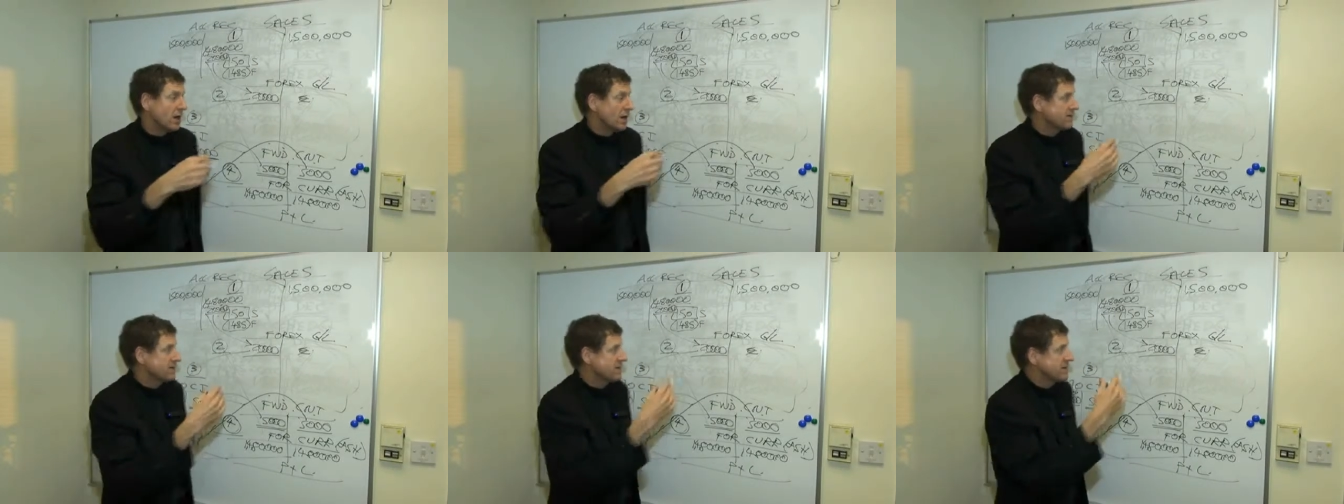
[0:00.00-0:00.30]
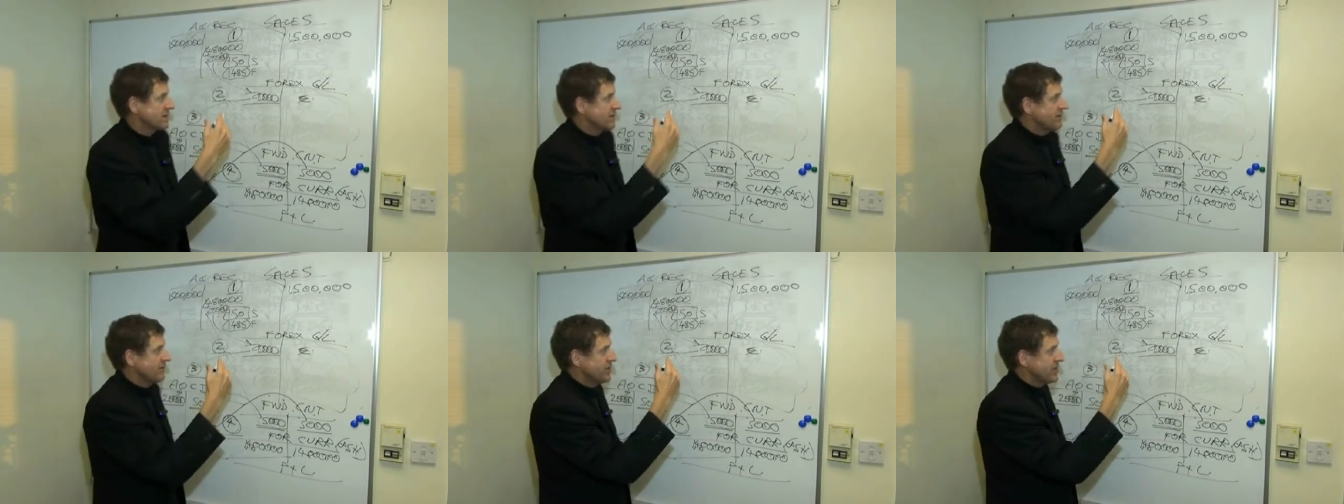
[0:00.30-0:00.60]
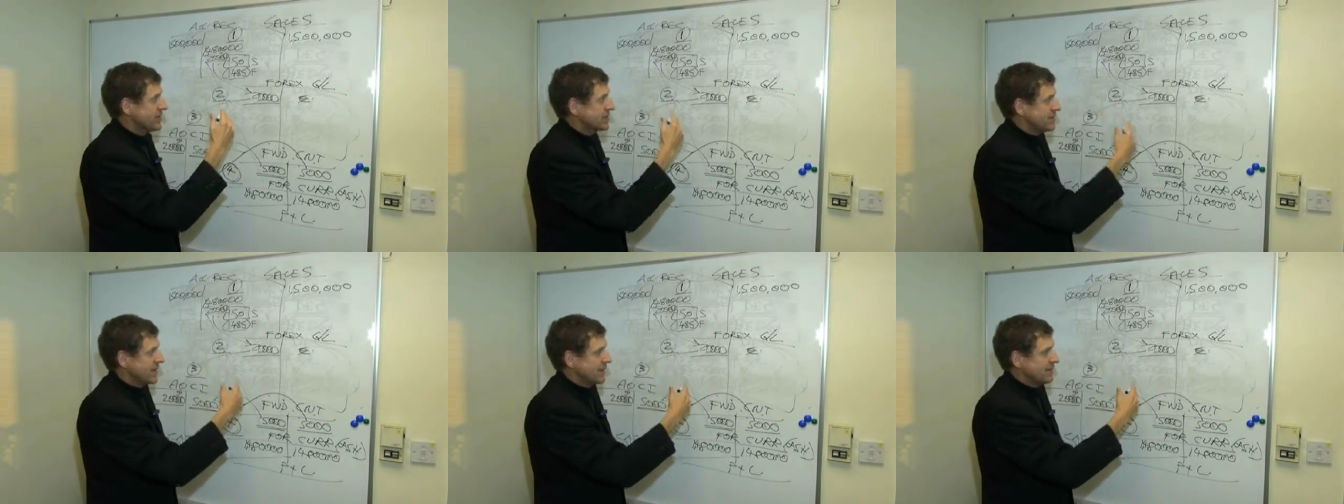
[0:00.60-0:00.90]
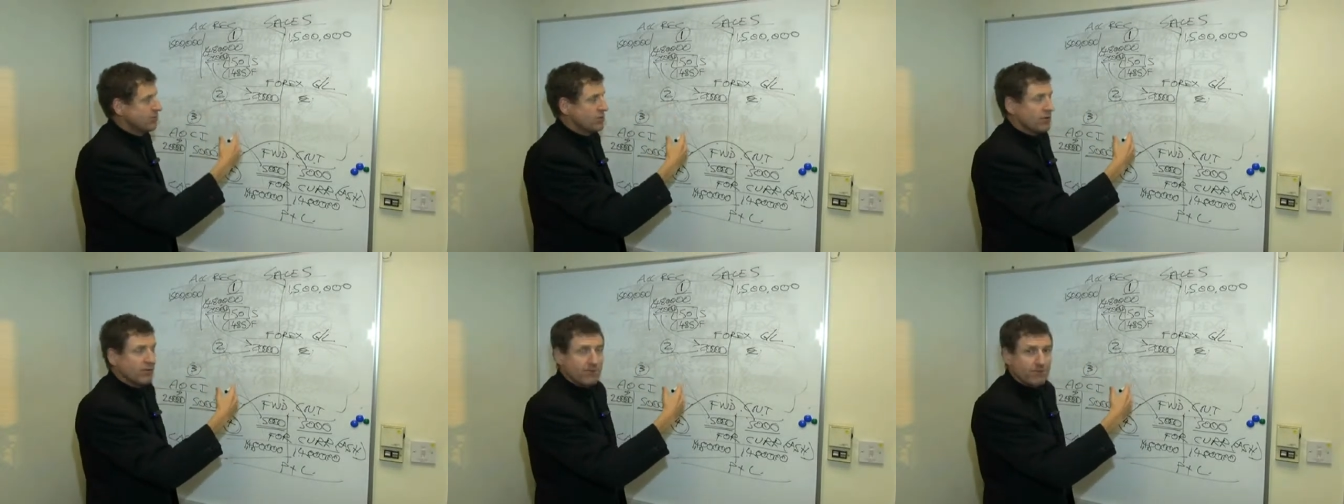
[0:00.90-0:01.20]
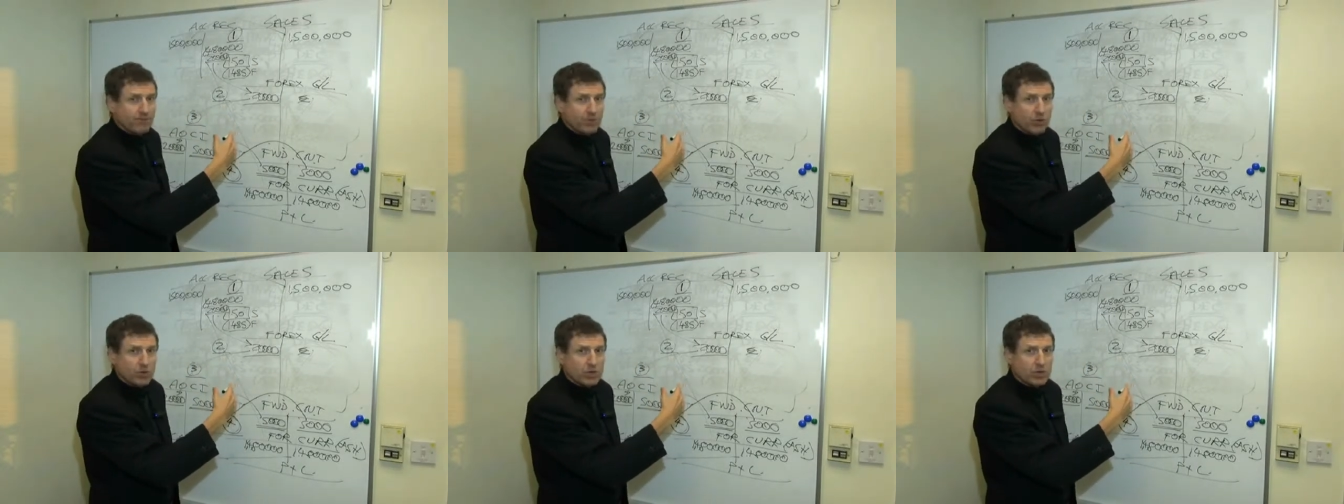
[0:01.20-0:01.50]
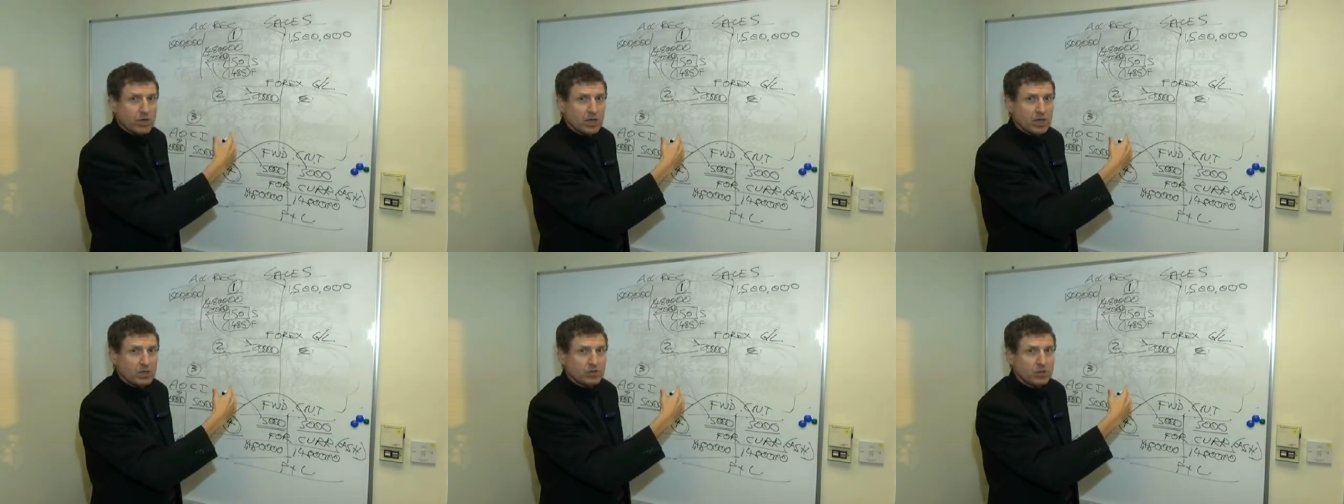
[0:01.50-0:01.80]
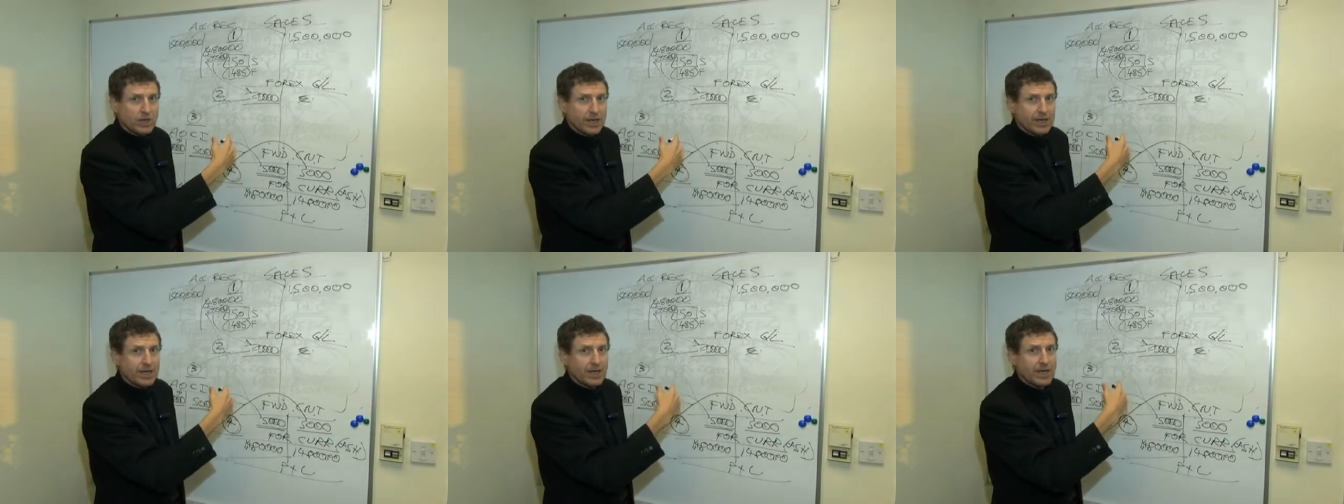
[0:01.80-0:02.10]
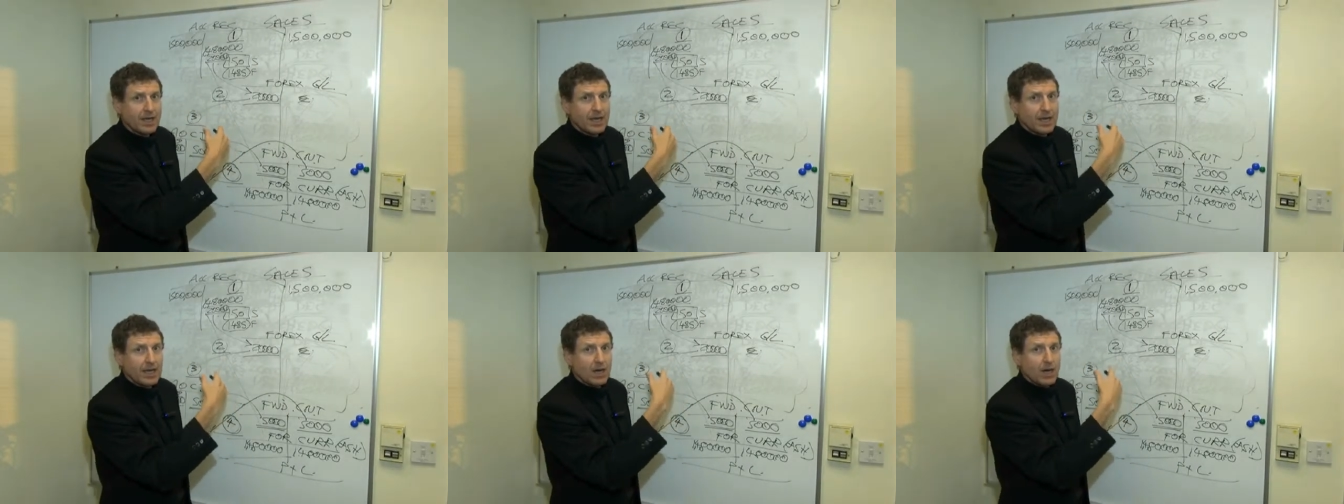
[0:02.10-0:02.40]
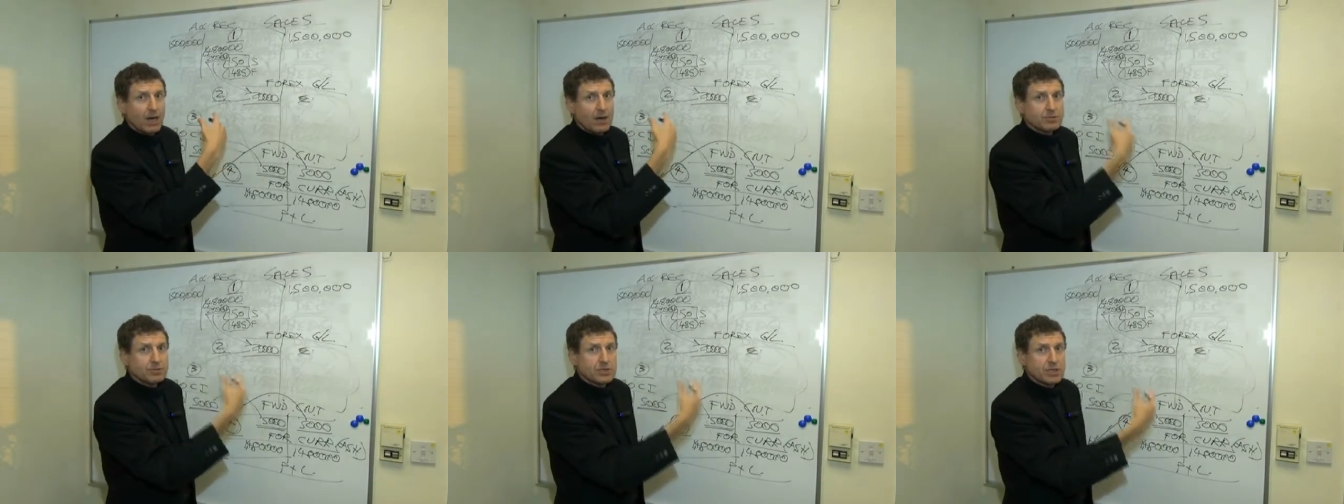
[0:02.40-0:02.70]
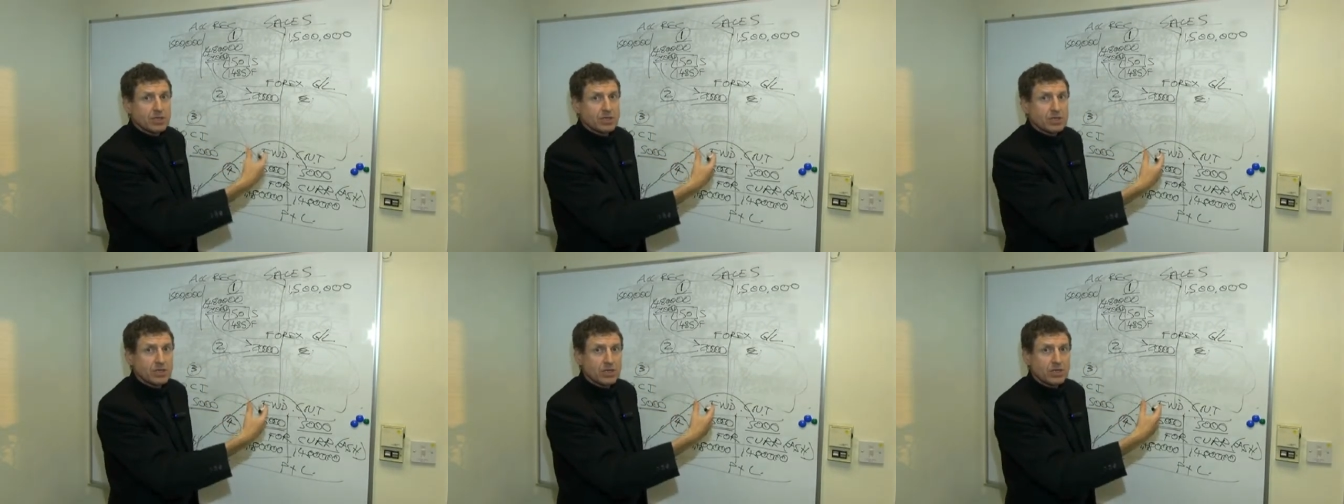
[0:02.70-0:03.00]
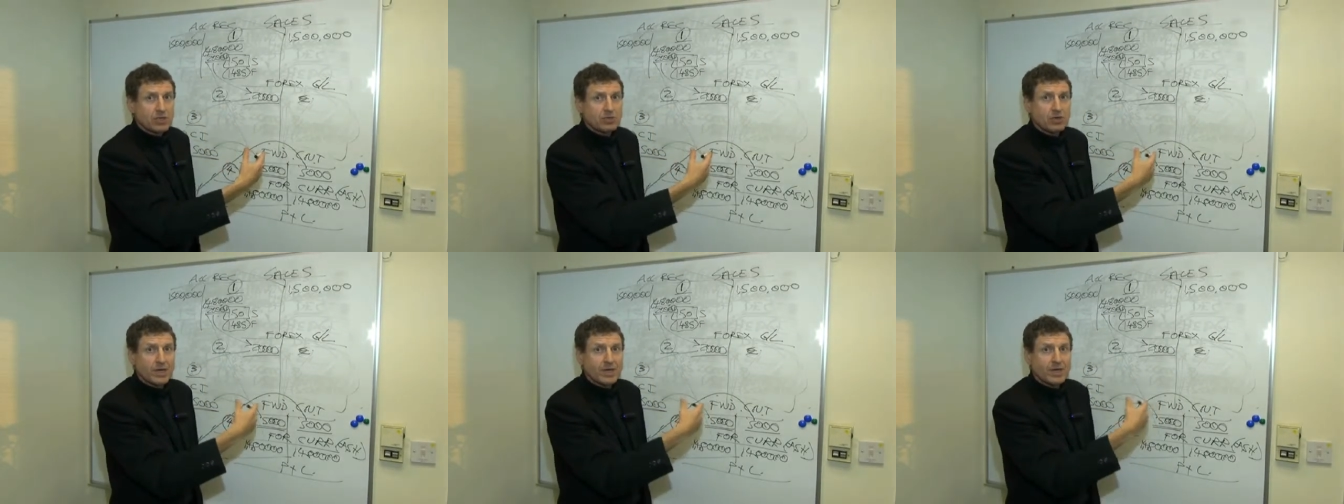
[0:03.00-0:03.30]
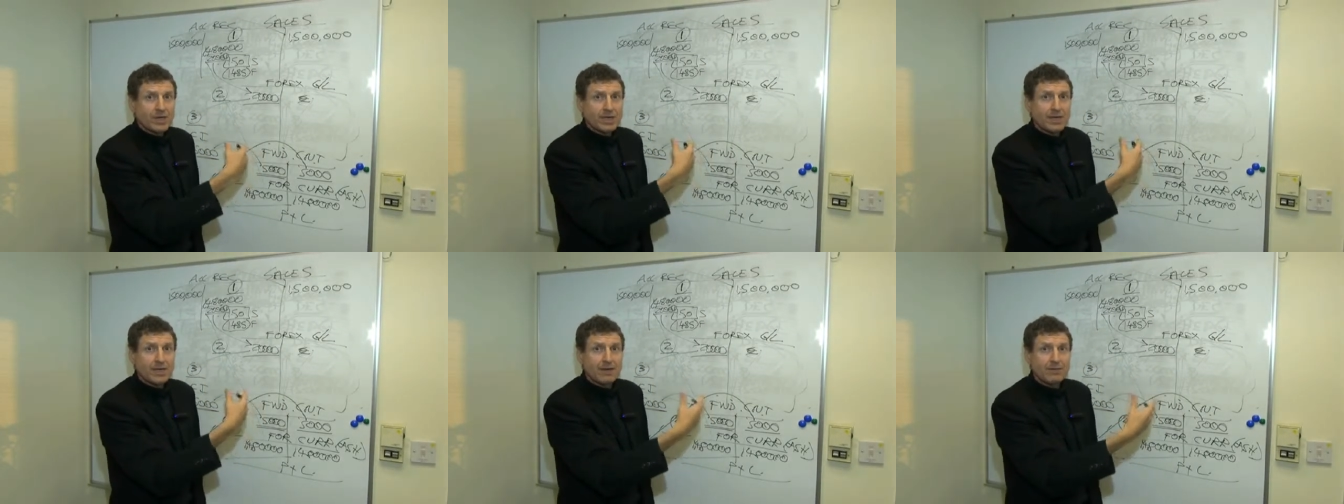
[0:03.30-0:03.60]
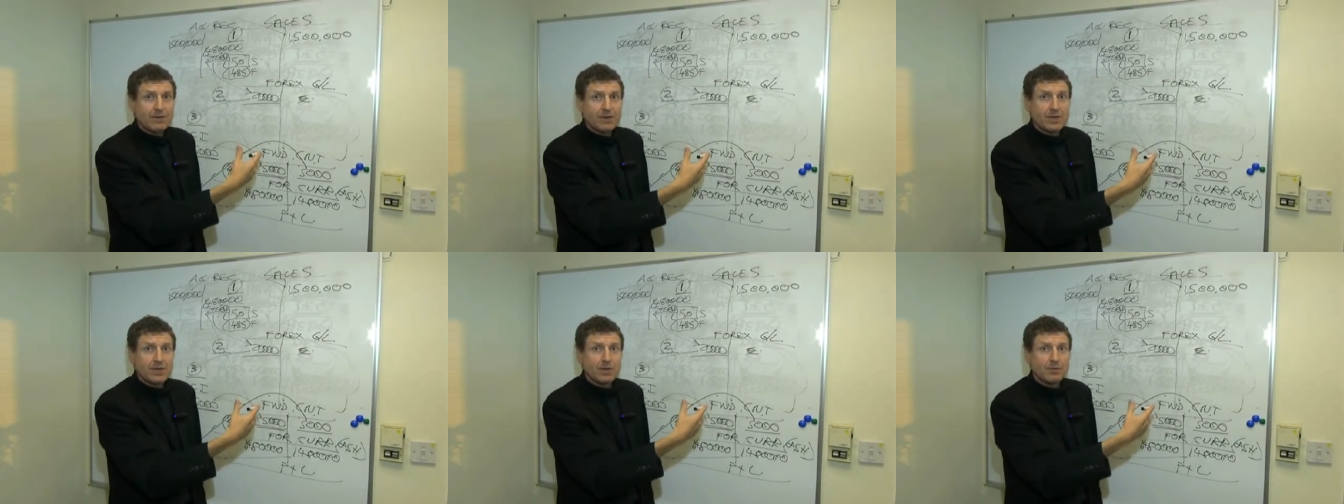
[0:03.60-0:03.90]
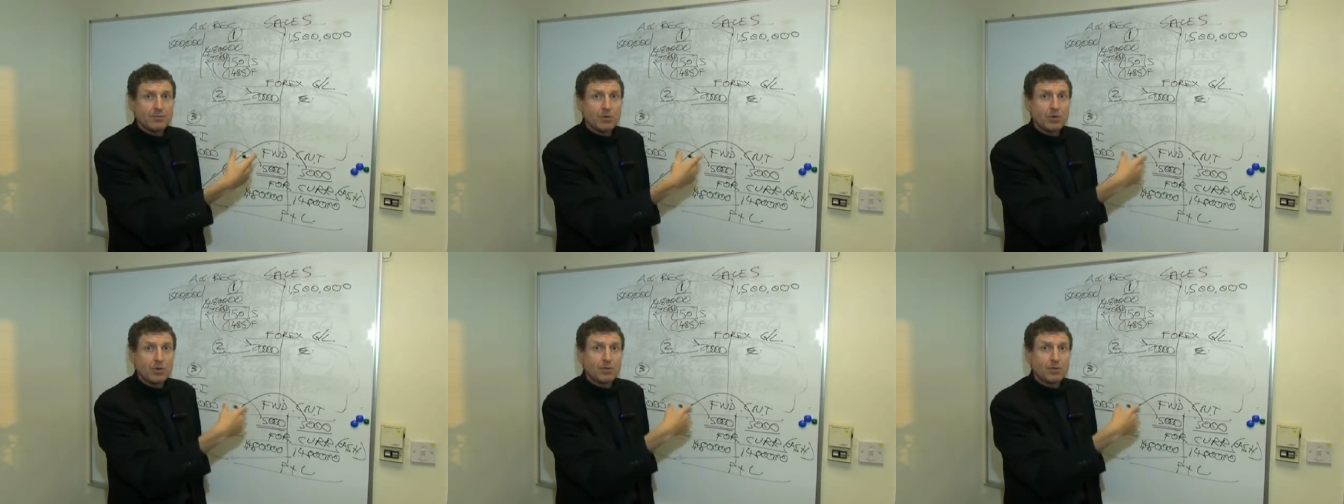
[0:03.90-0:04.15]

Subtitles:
I've just given you an example of forward contract. Options contract are covered in the